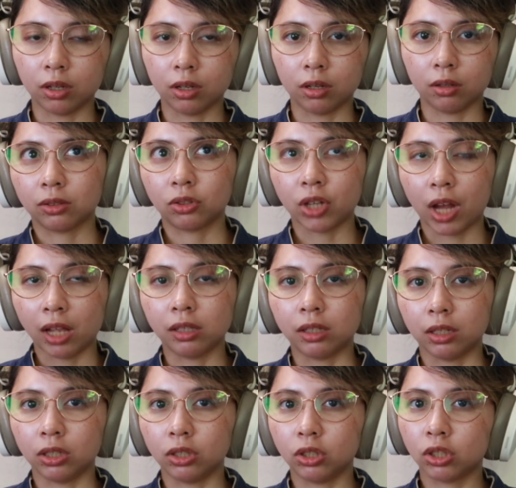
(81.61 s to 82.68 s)

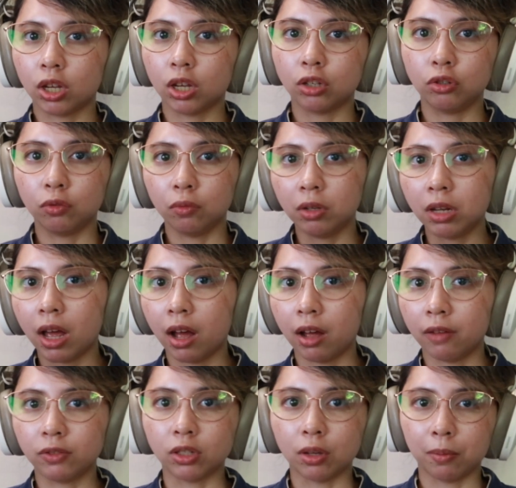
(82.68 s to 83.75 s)
challenge, you would have
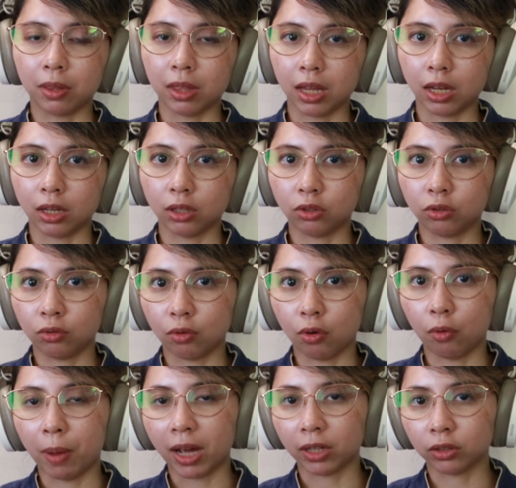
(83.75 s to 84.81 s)
something to go
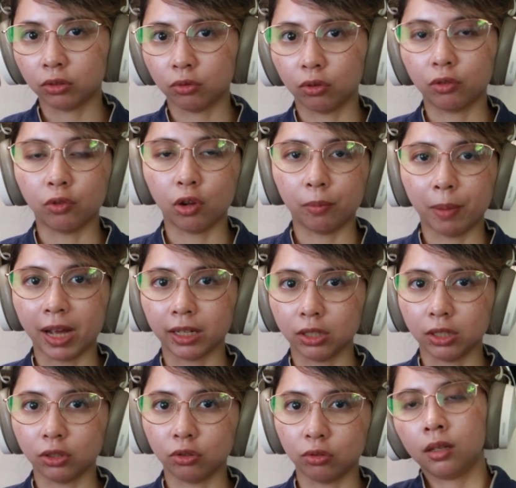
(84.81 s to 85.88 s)
back to or fall back
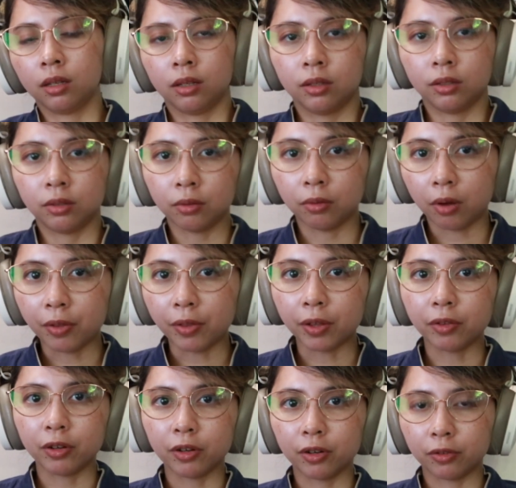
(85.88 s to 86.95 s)
into. So
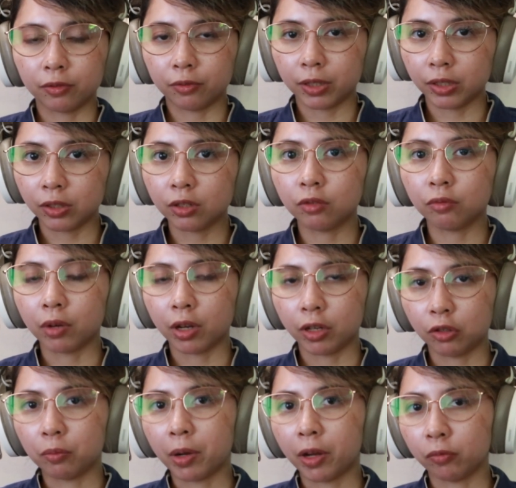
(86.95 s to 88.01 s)
another reason why you
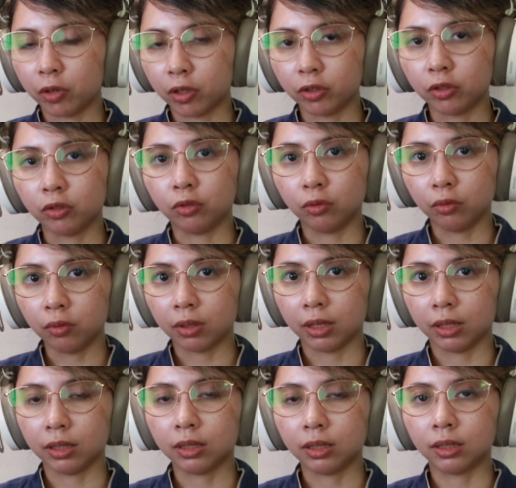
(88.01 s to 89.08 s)
might want to do
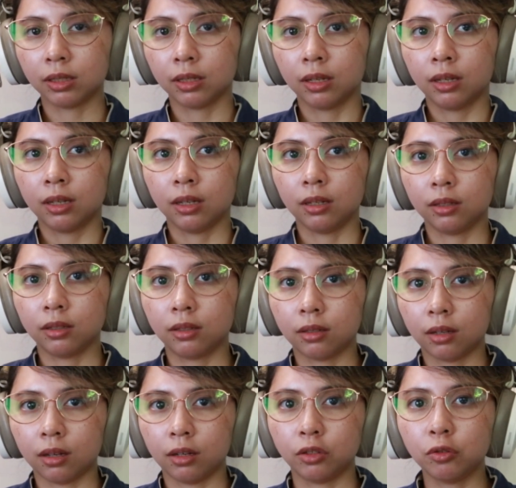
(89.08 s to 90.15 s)
this is
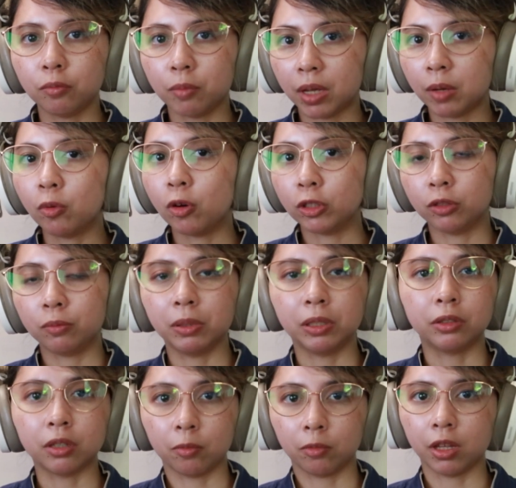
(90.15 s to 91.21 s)
you may want to build
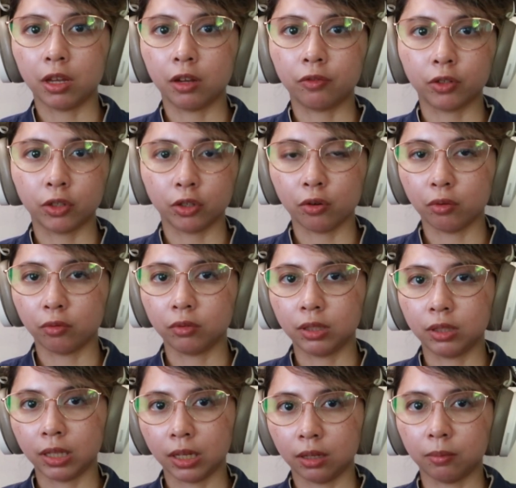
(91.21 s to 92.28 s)
something for your own
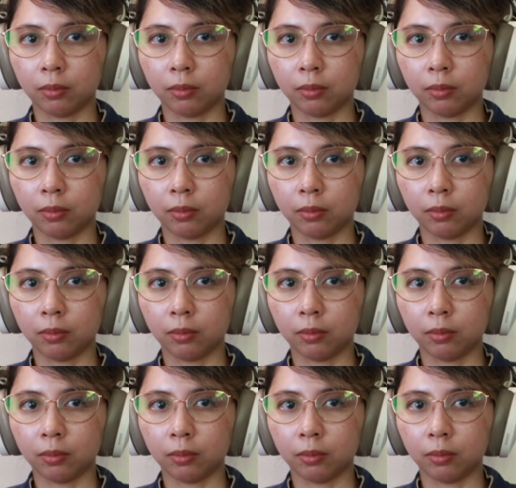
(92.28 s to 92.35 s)
team.